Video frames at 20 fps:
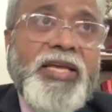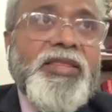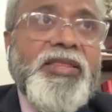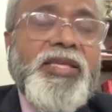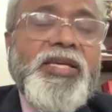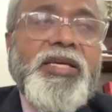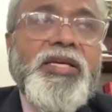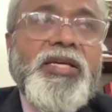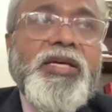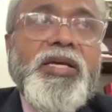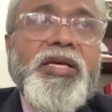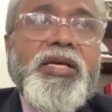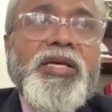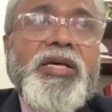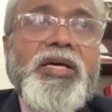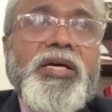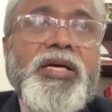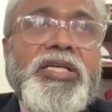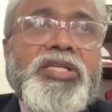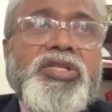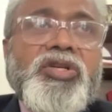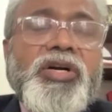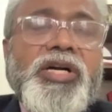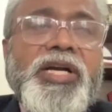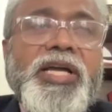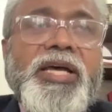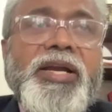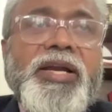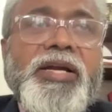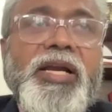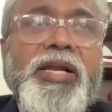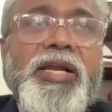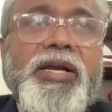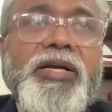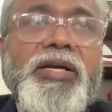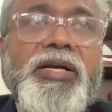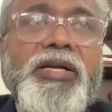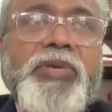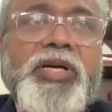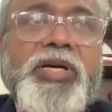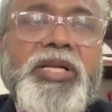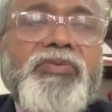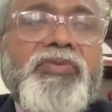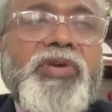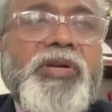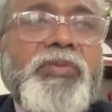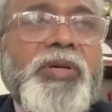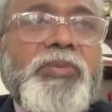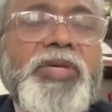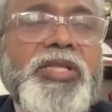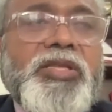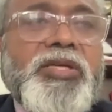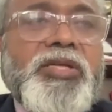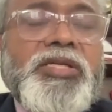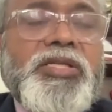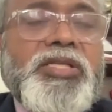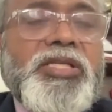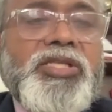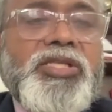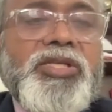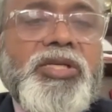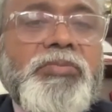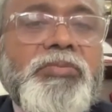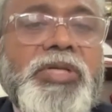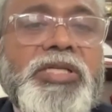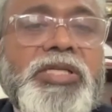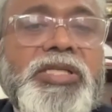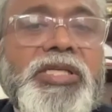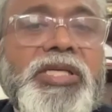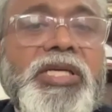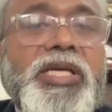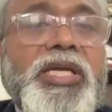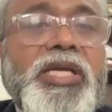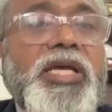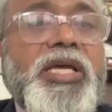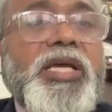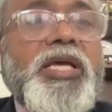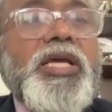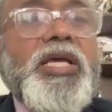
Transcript: I think uh, it's not directly written, but even maybe 3rd century BCE,